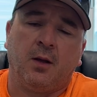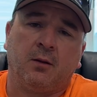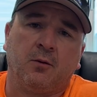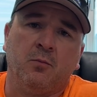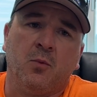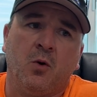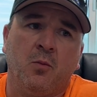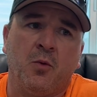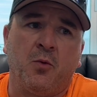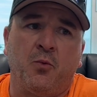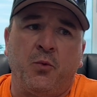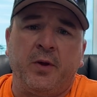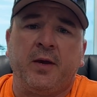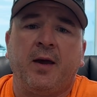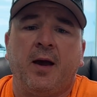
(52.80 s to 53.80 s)
at the moment,
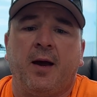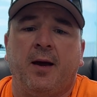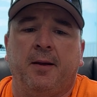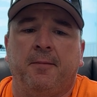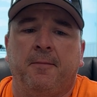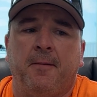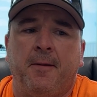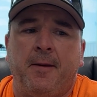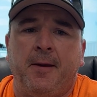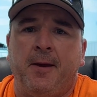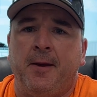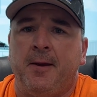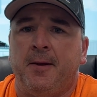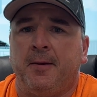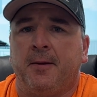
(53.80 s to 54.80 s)
we got a